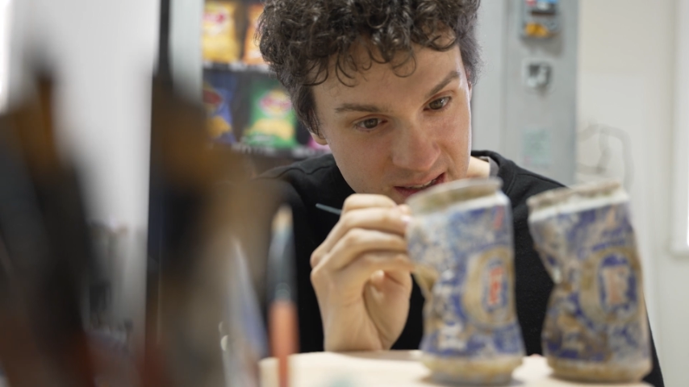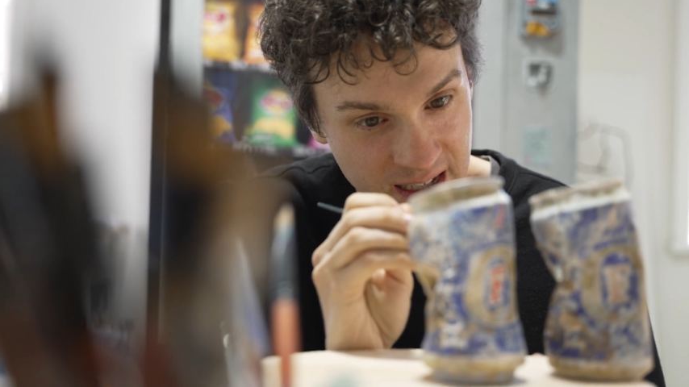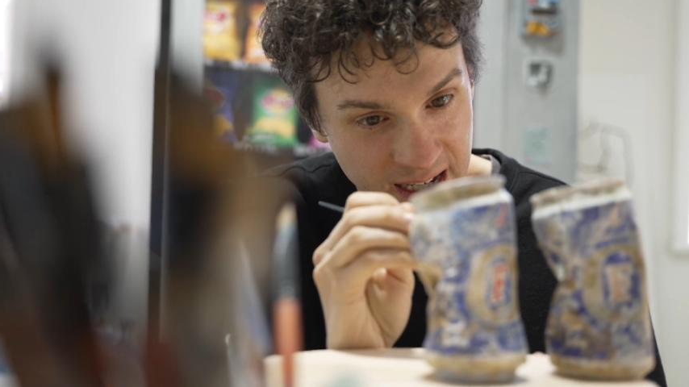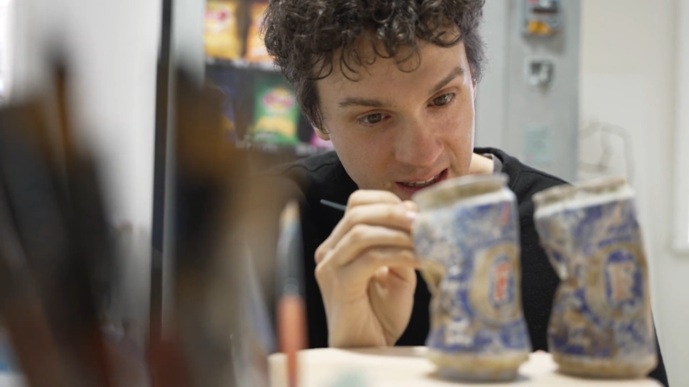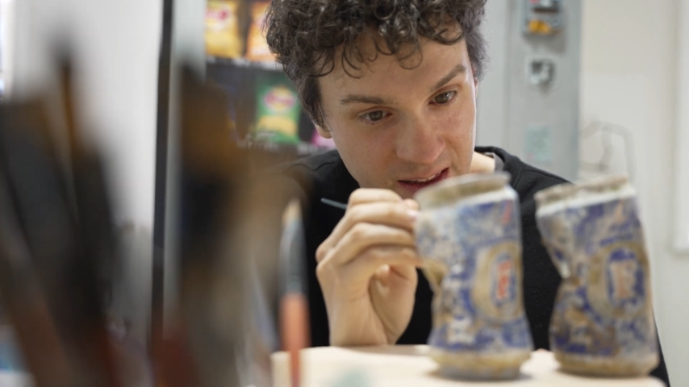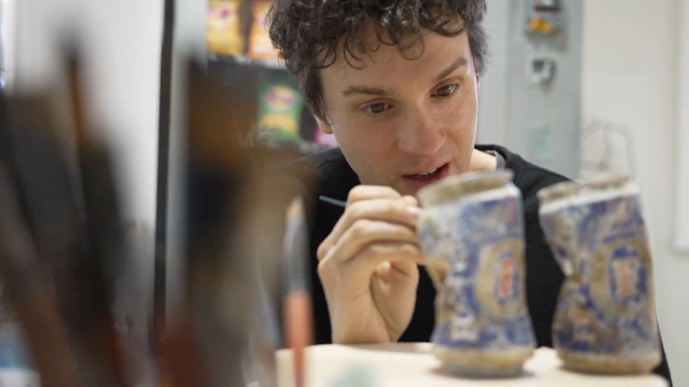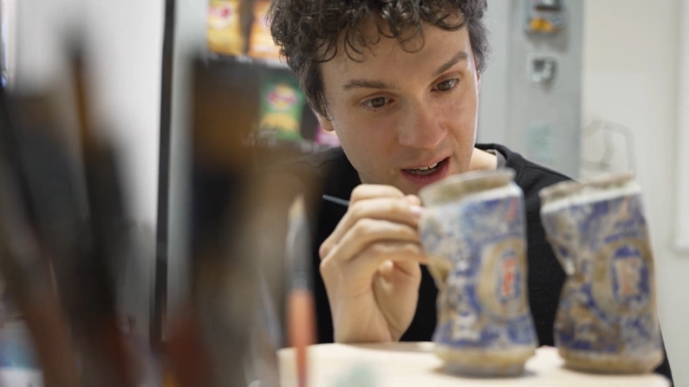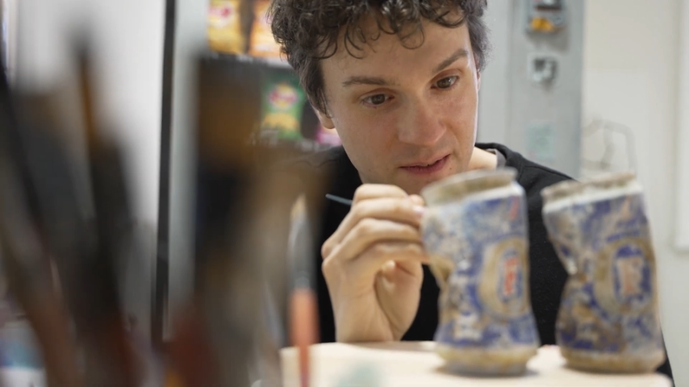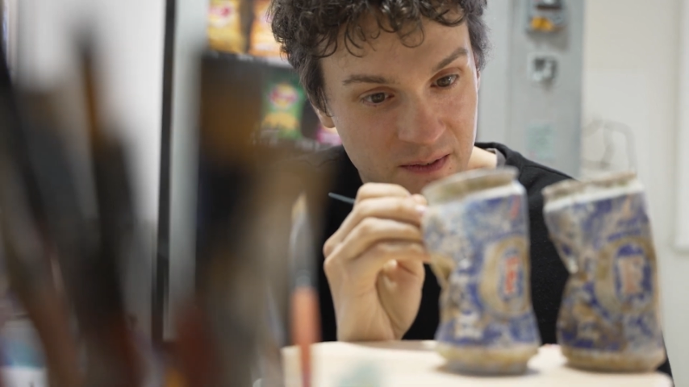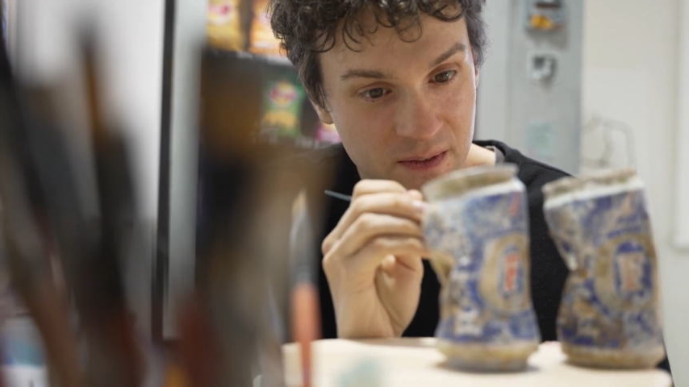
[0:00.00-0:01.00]
the daily
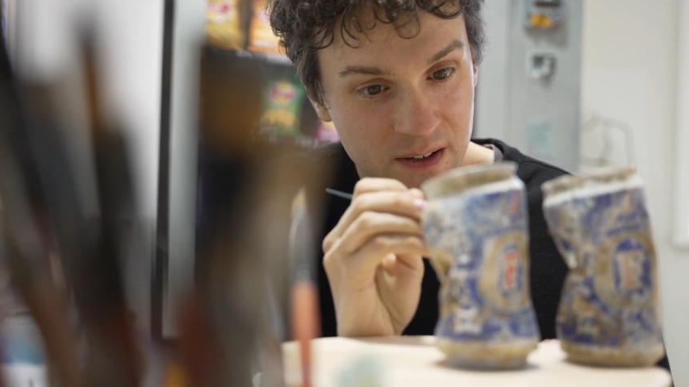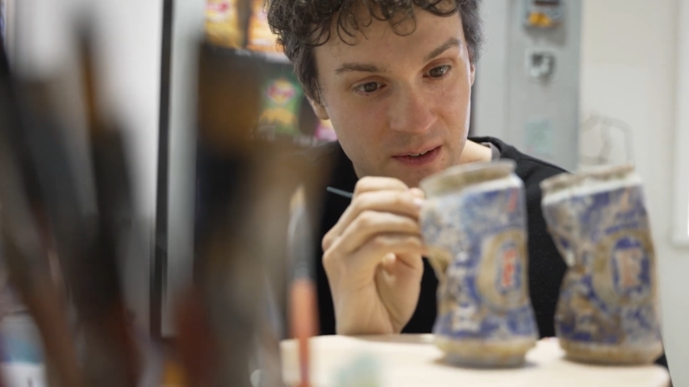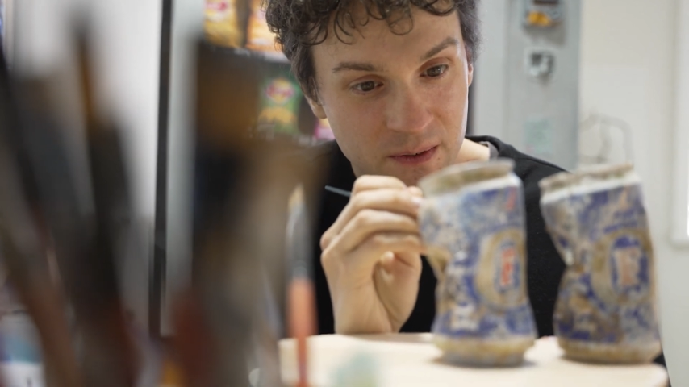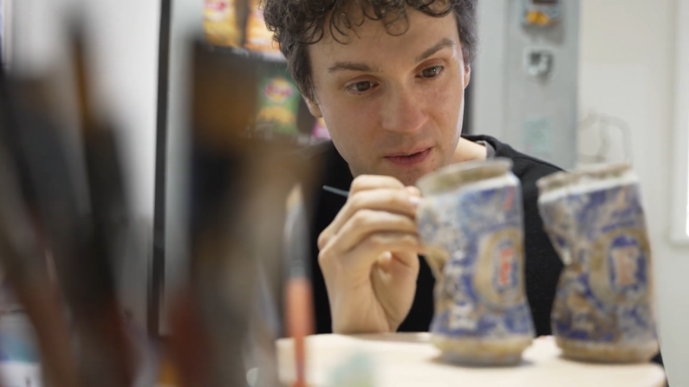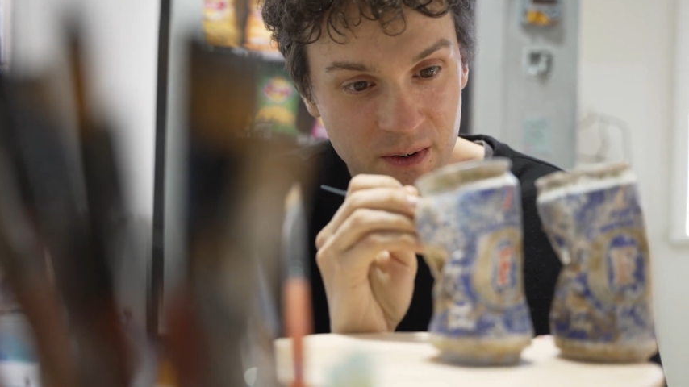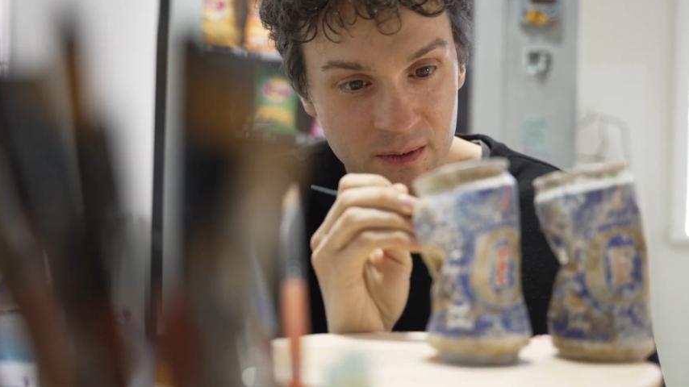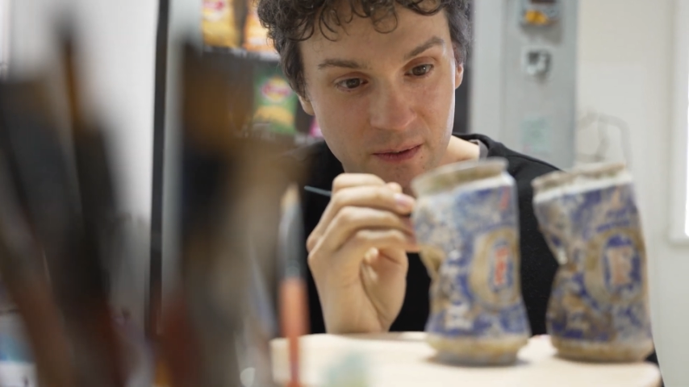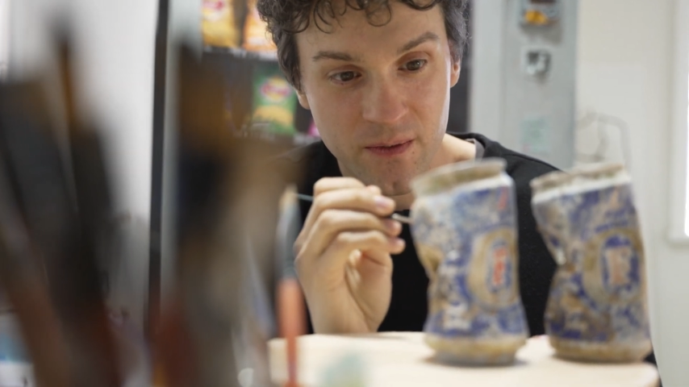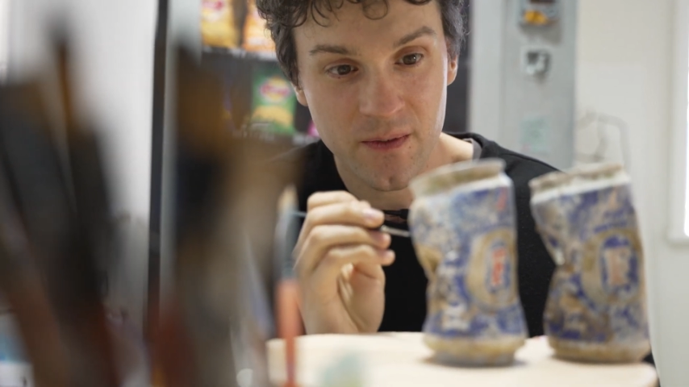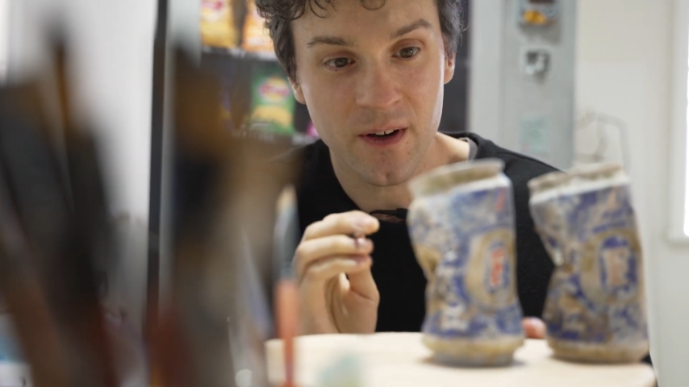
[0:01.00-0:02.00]
life of
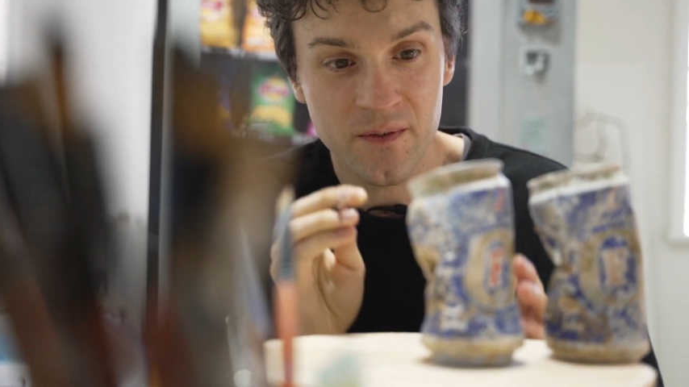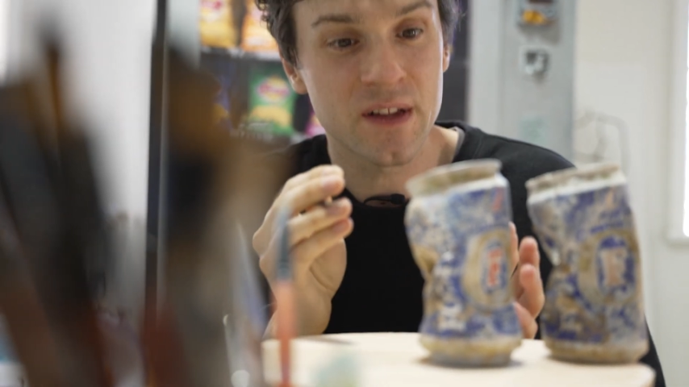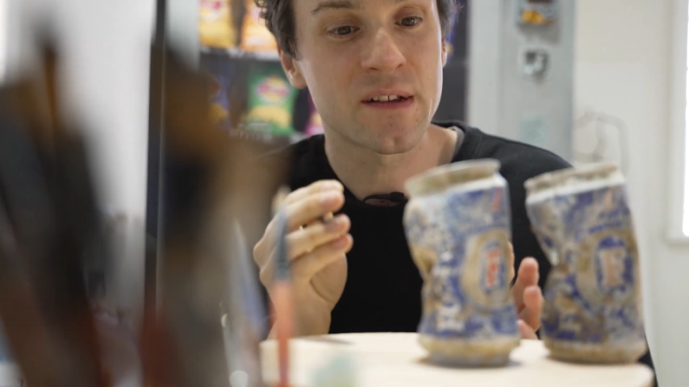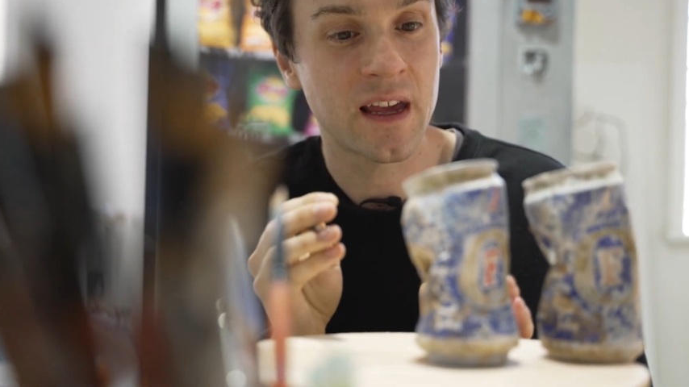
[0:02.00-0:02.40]
this